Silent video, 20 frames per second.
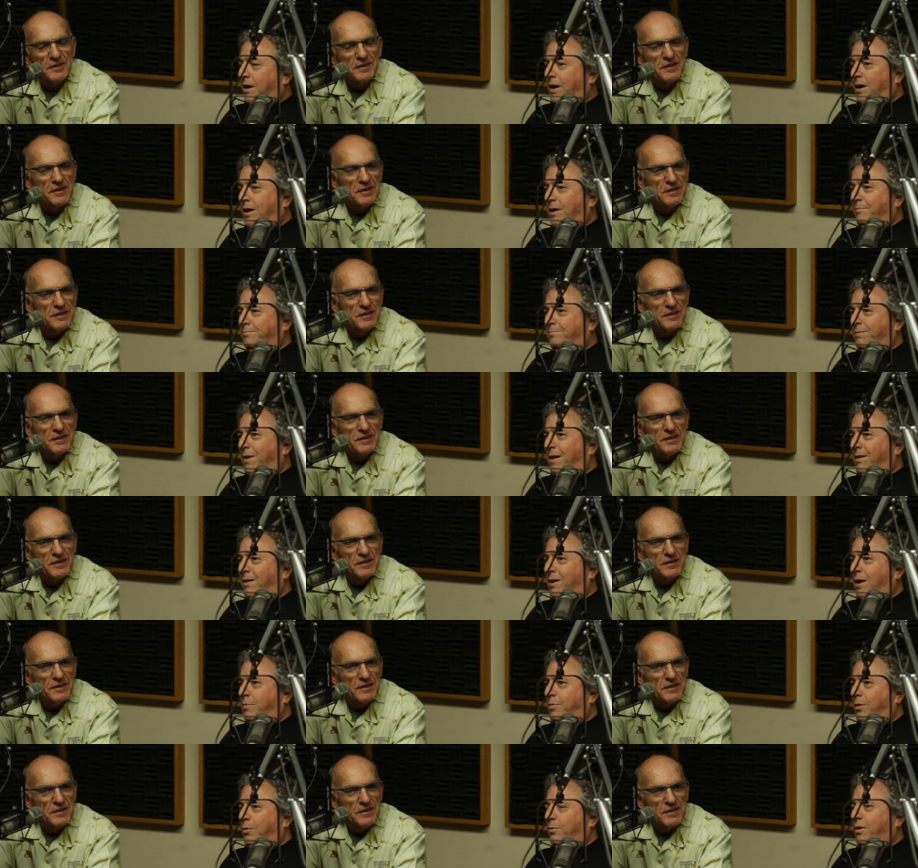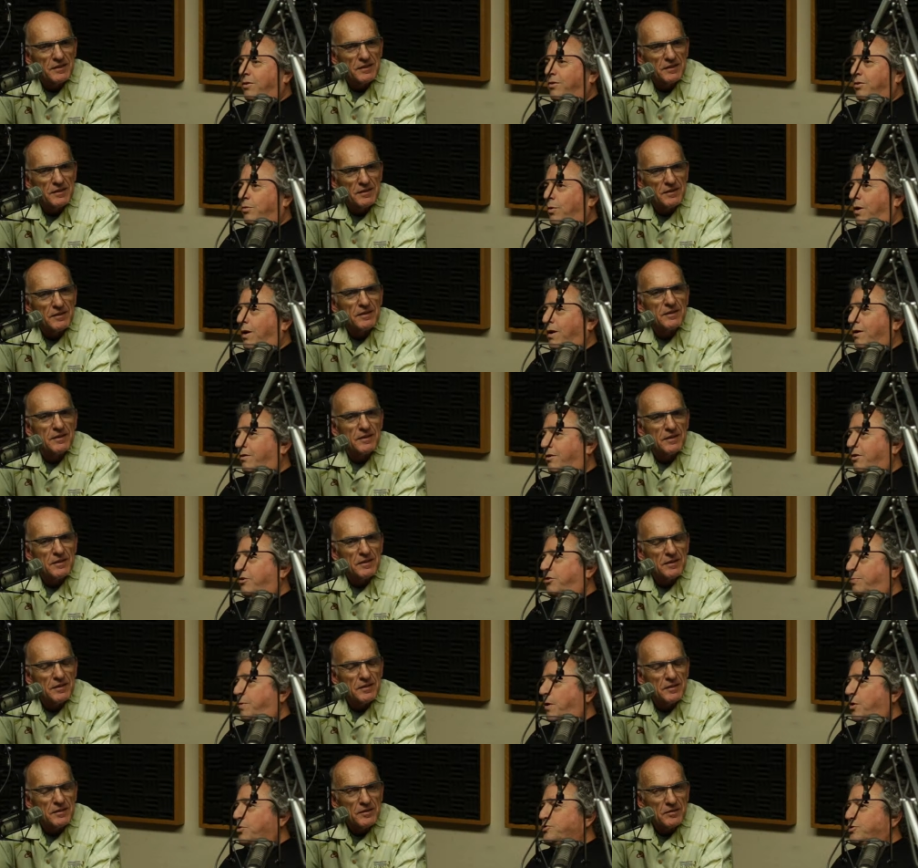Speaker 1: A couple of reasons. One is
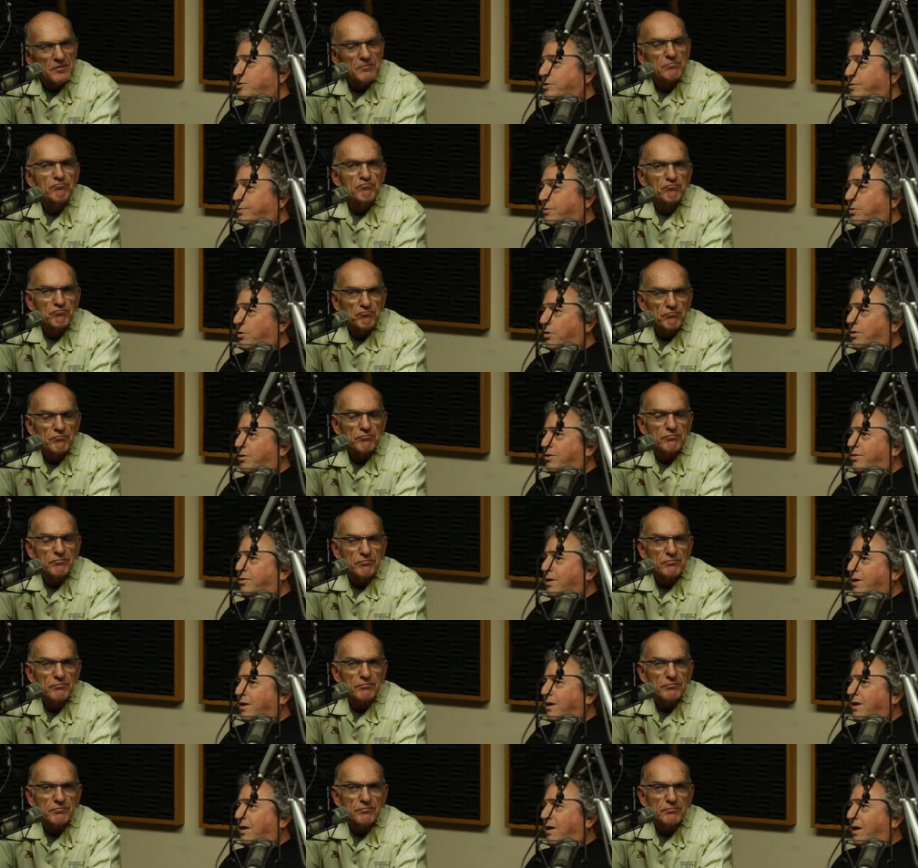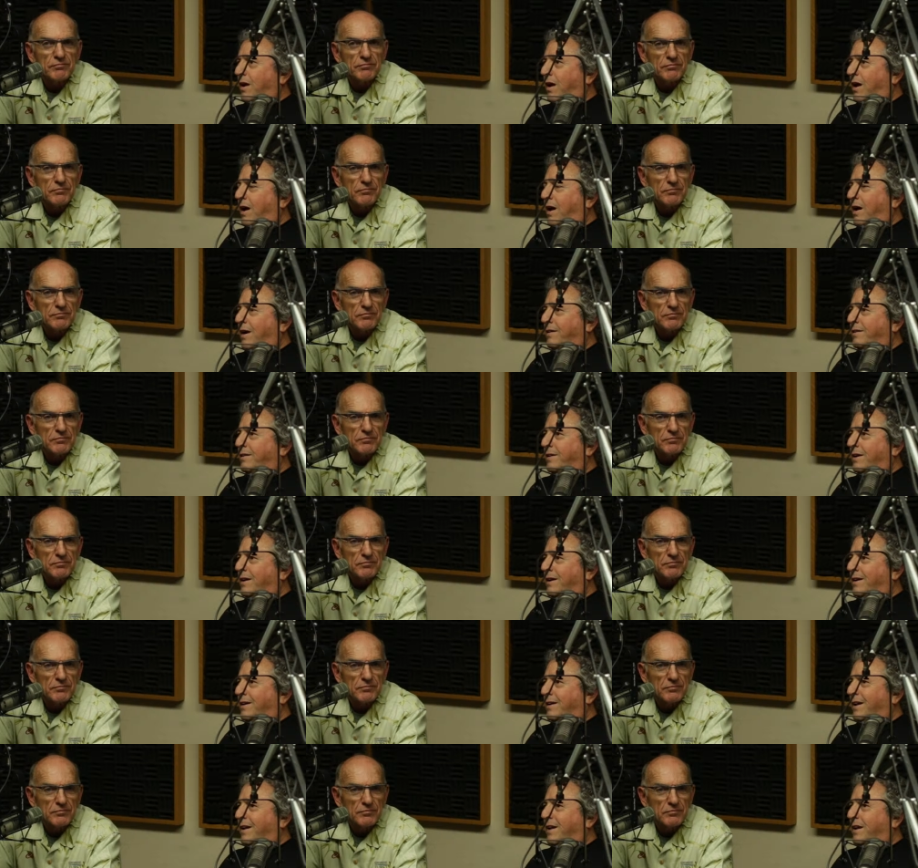exposure, of course, and
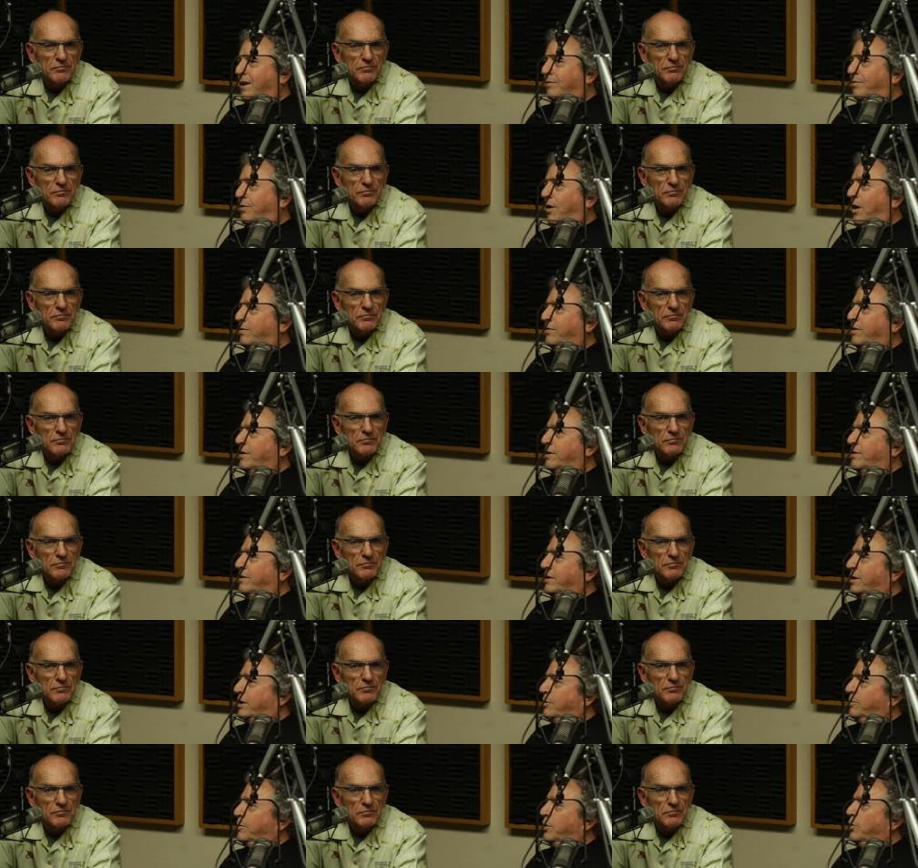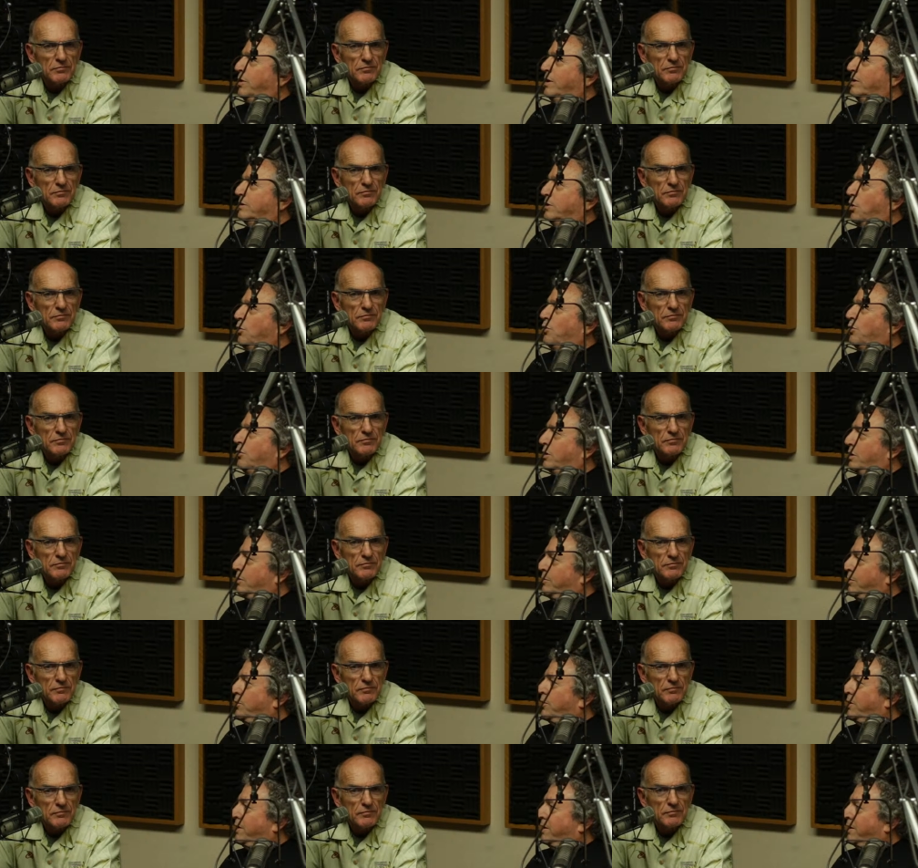getting involved in the community, local
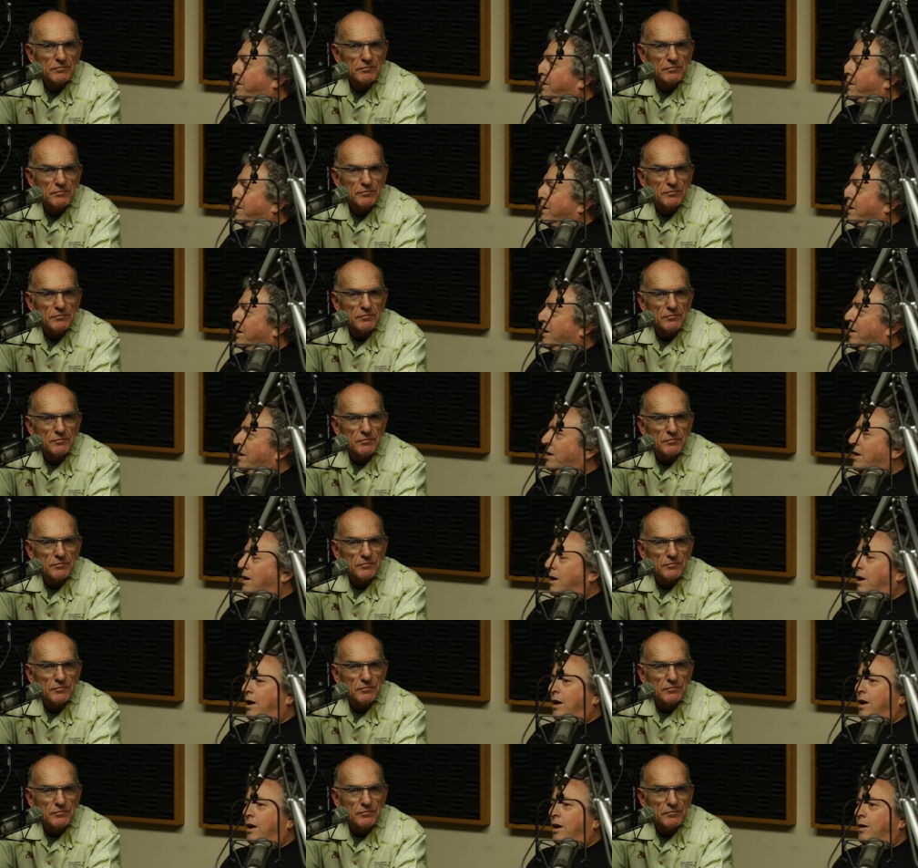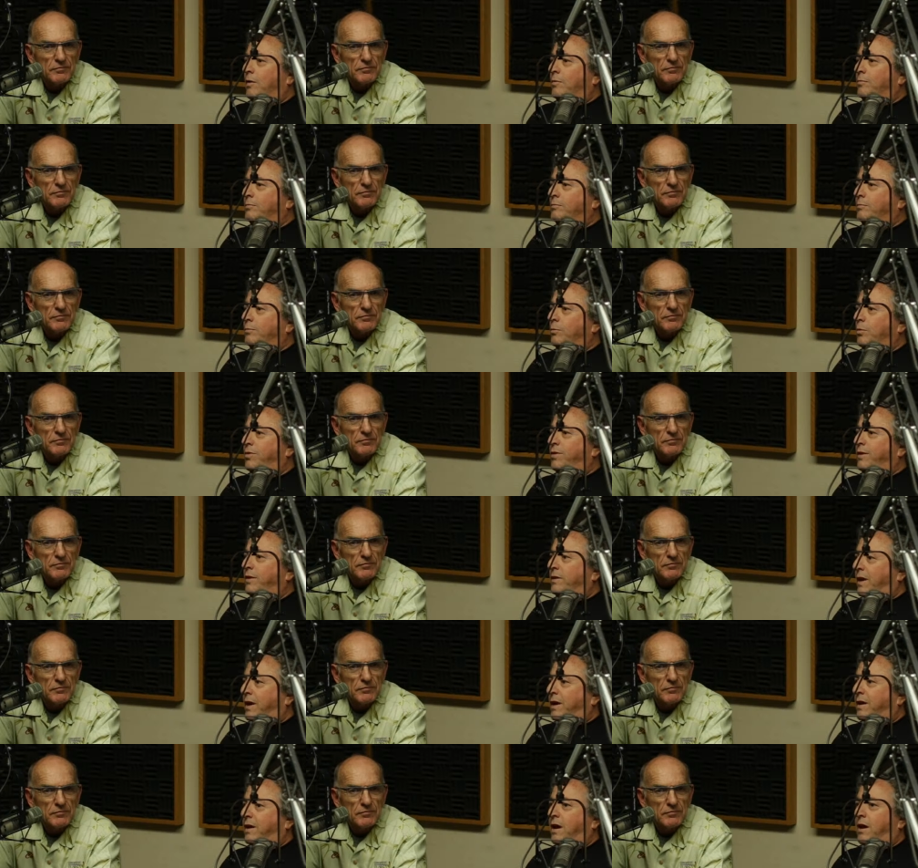community, within
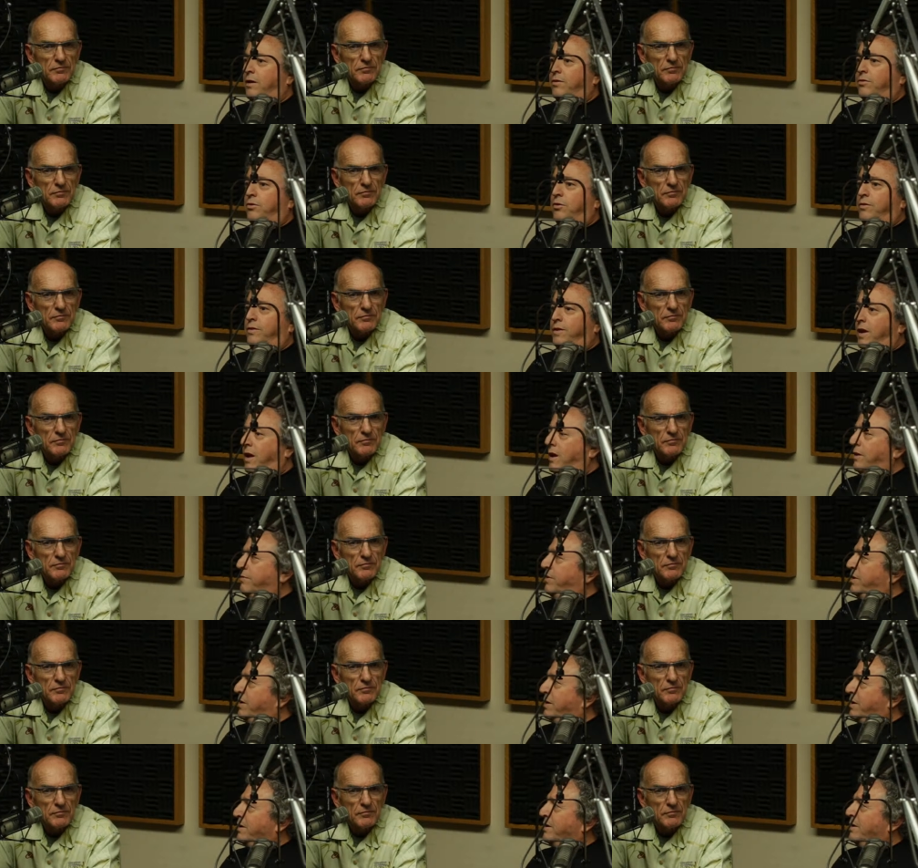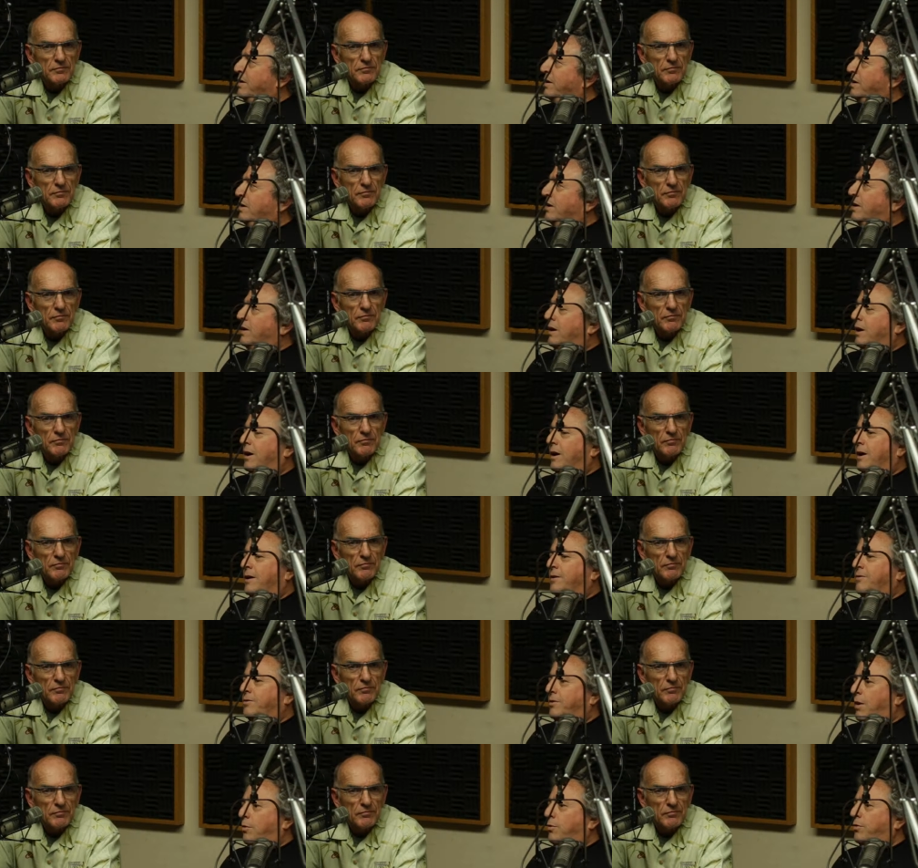Lancaster and the AV.
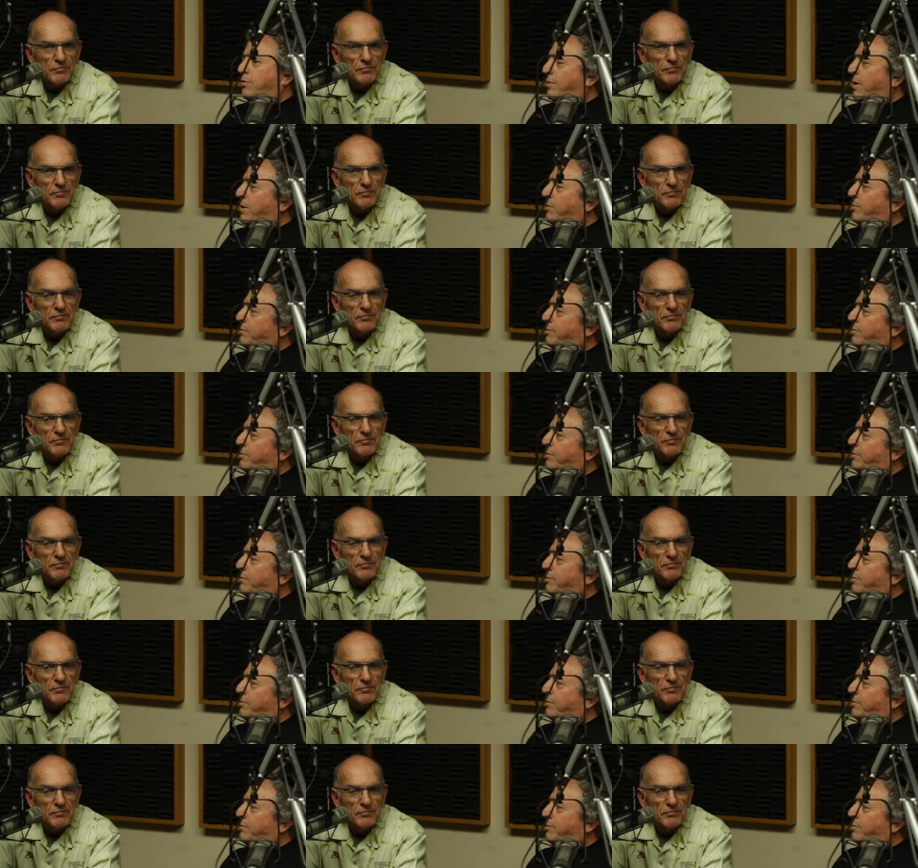So that was my